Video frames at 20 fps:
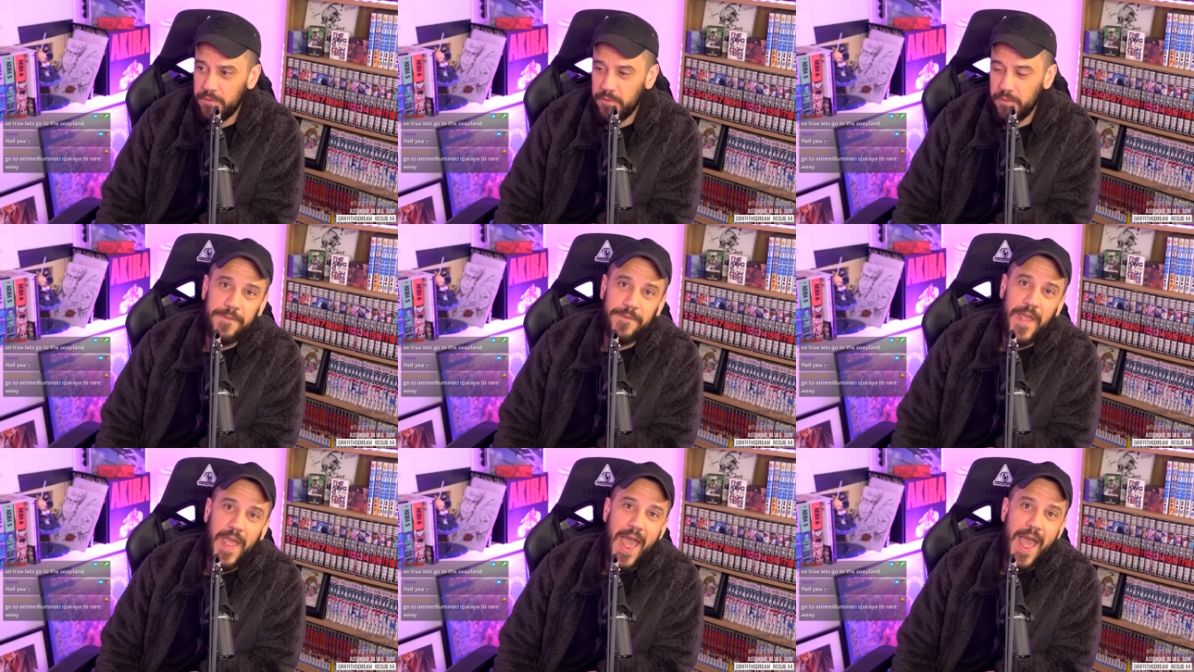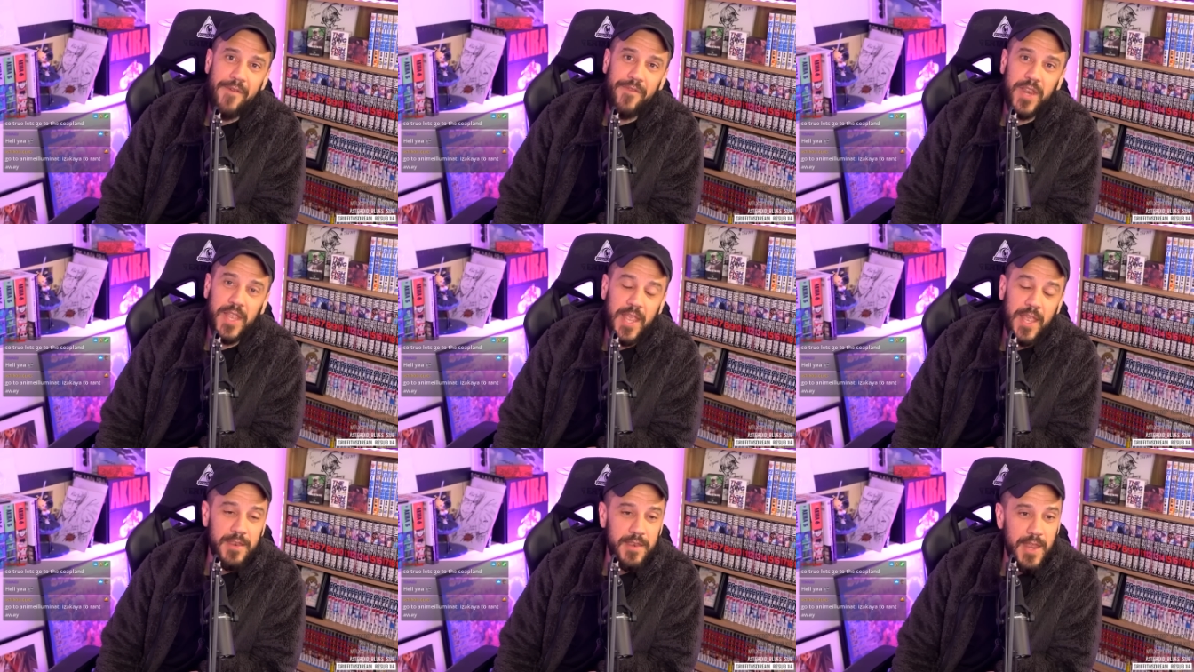If they have
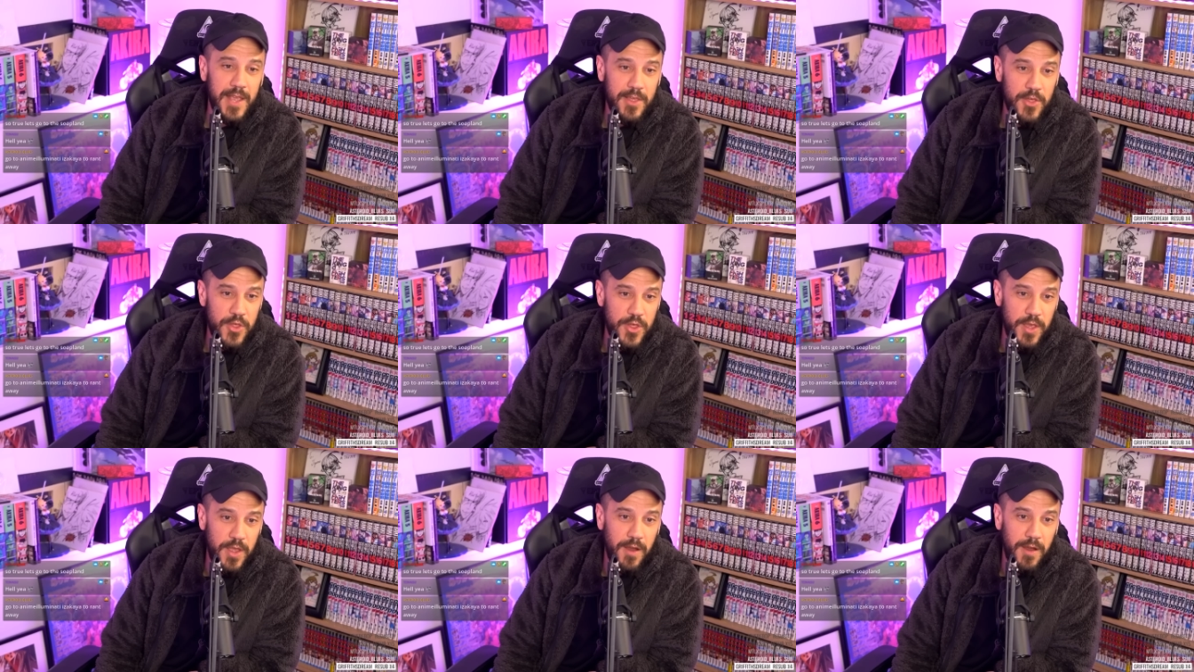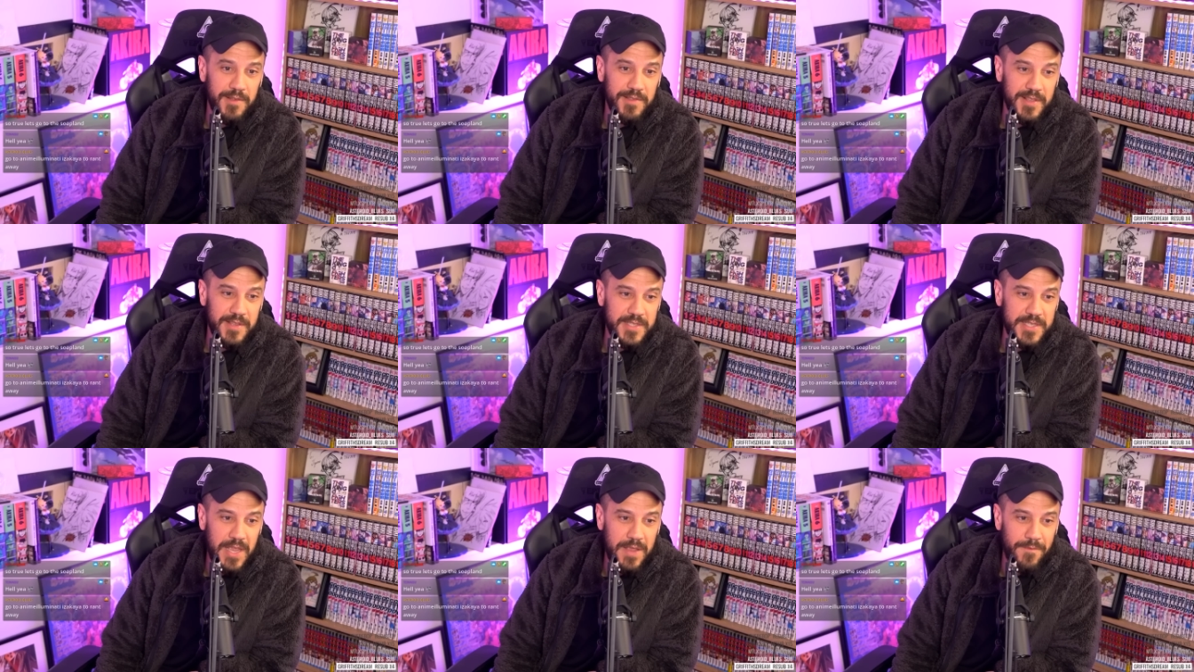it again next year at
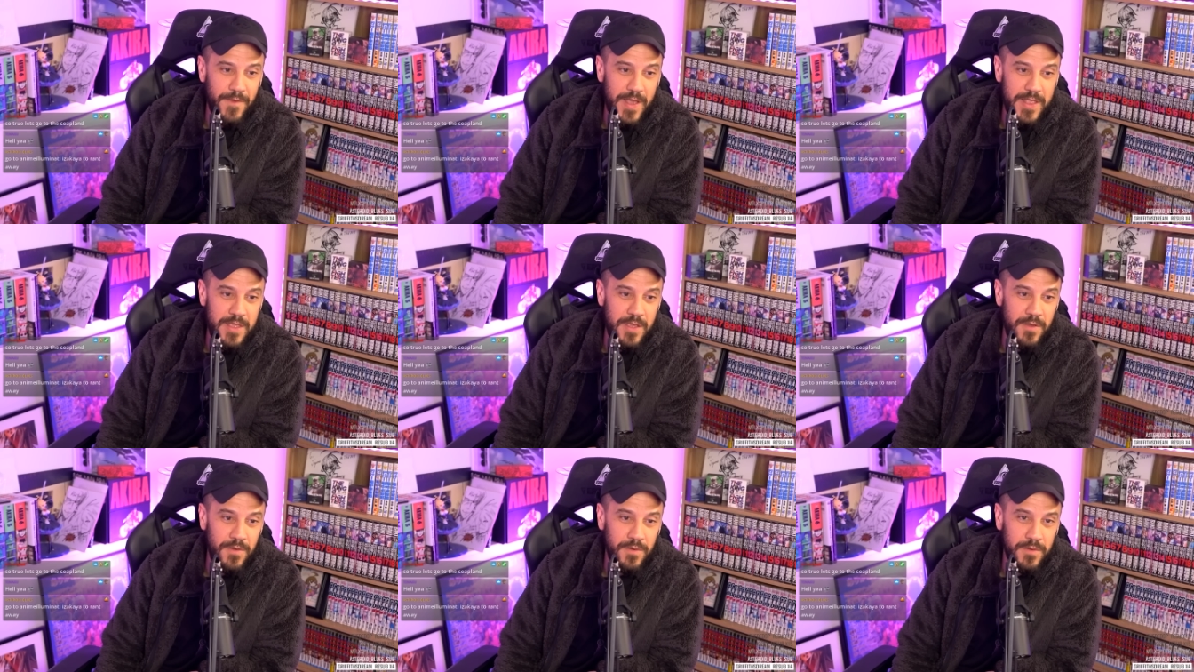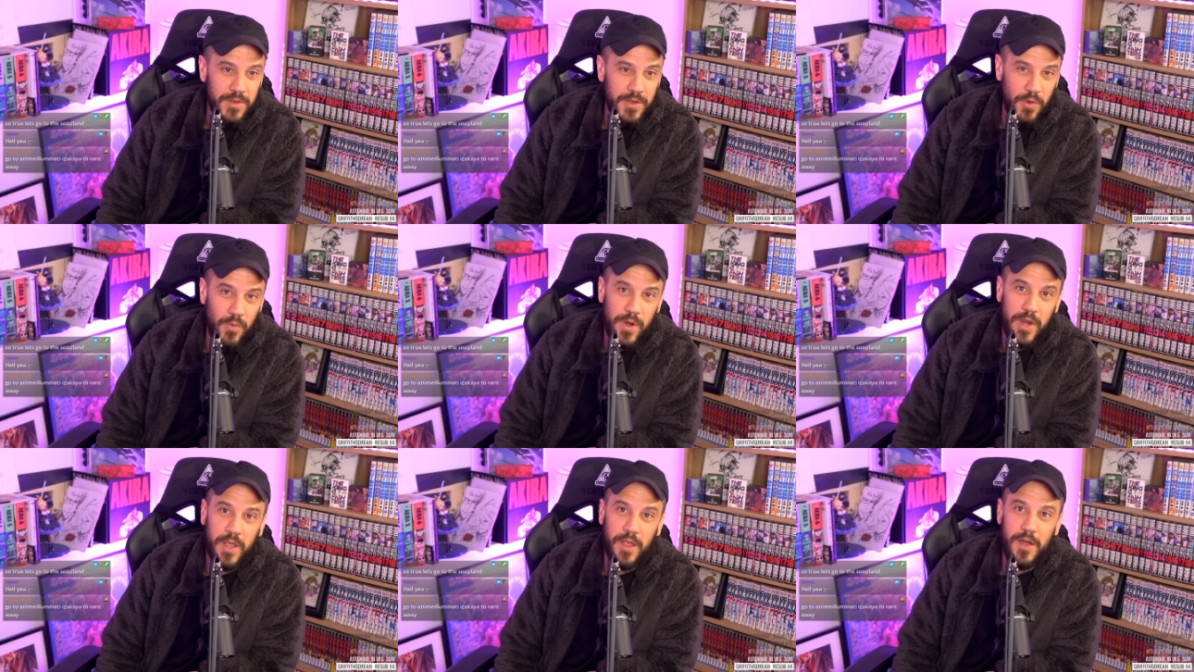the same venue, do
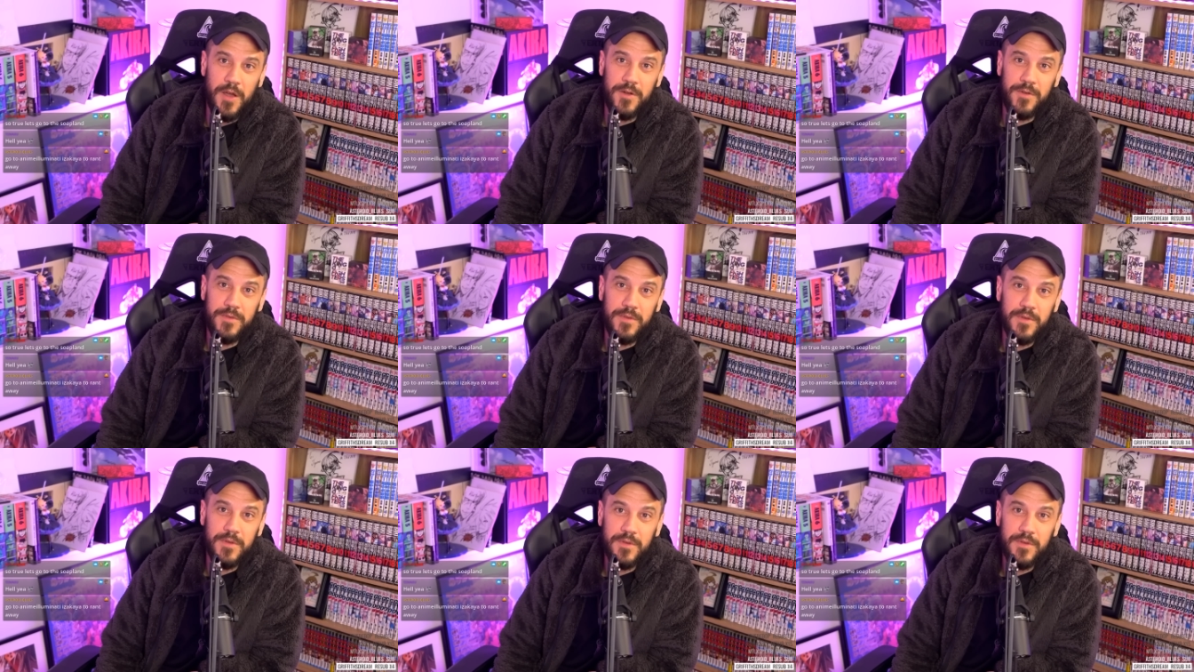you want to go?